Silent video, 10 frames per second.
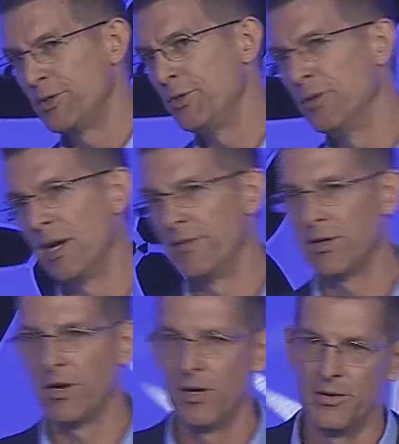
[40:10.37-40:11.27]
you driving a
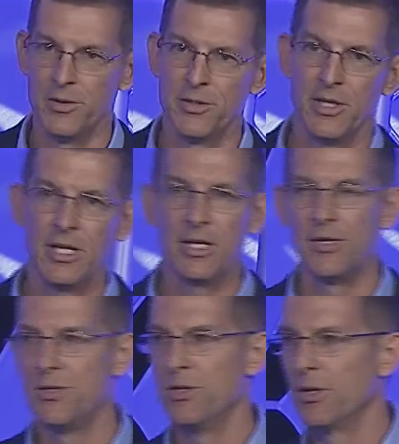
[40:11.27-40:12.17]
car in their city
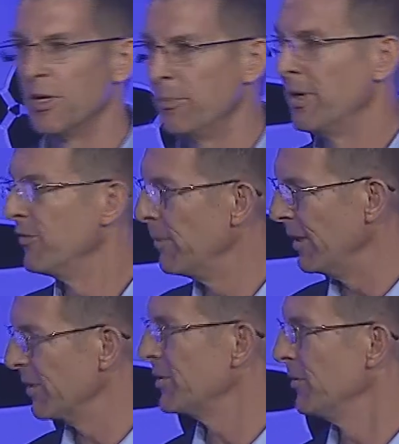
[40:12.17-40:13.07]
because you're going to put everybody
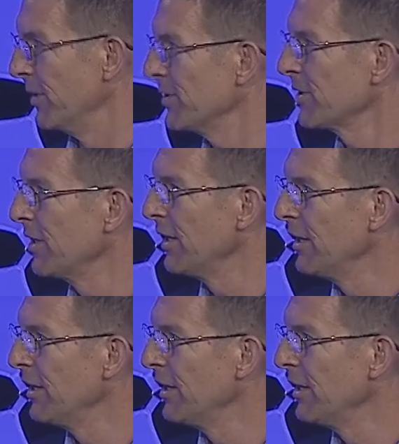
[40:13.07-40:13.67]
else at risk.